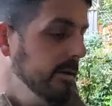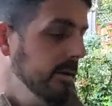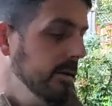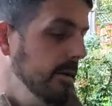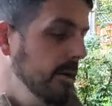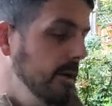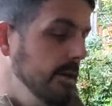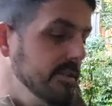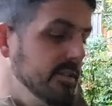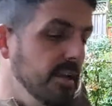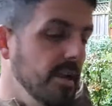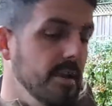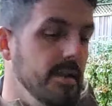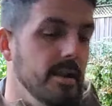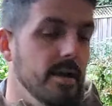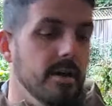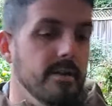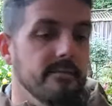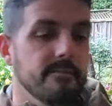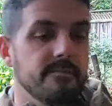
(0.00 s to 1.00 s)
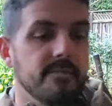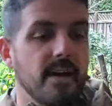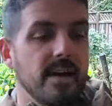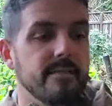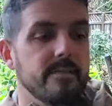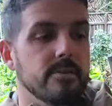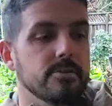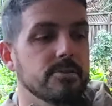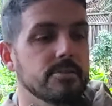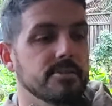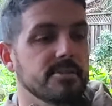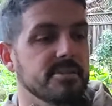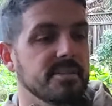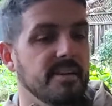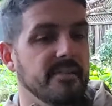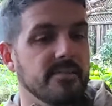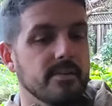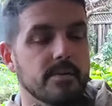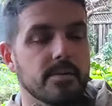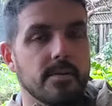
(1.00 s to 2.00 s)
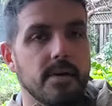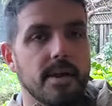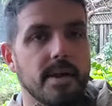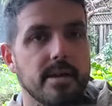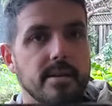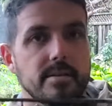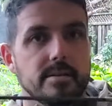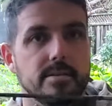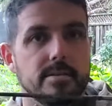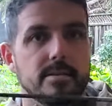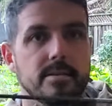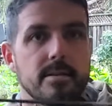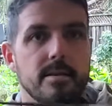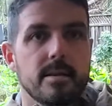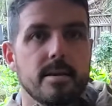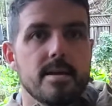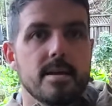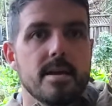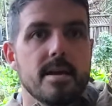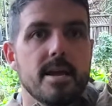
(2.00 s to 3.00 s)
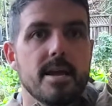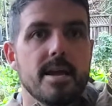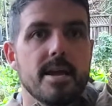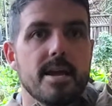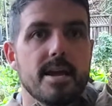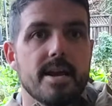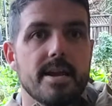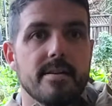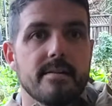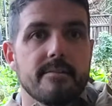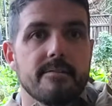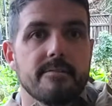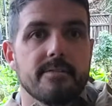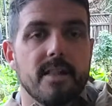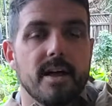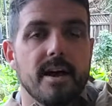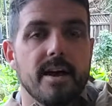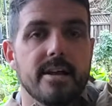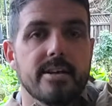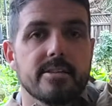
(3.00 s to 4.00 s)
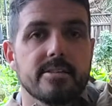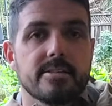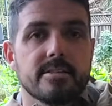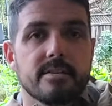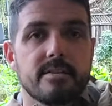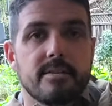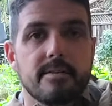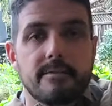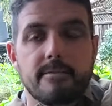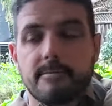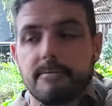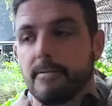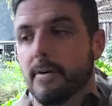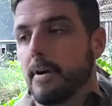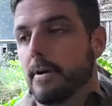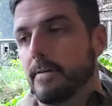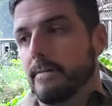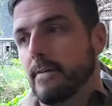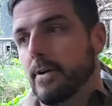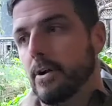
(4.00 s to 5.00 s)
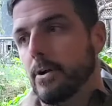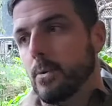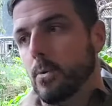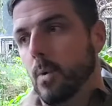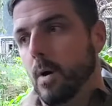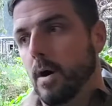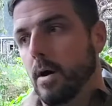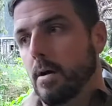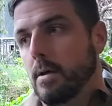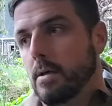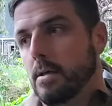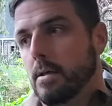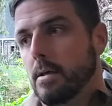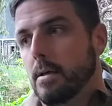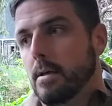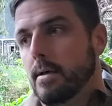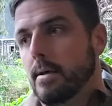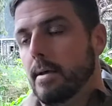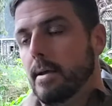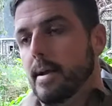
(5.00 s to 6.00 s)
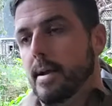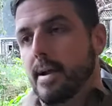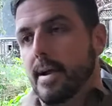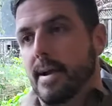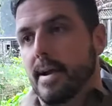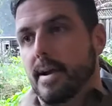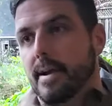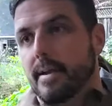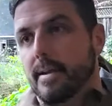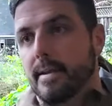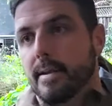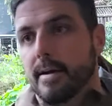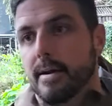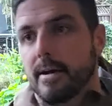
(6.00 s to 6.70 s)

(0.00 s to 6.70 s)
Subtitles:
all said and done, 507 grains, and flies very, very well. And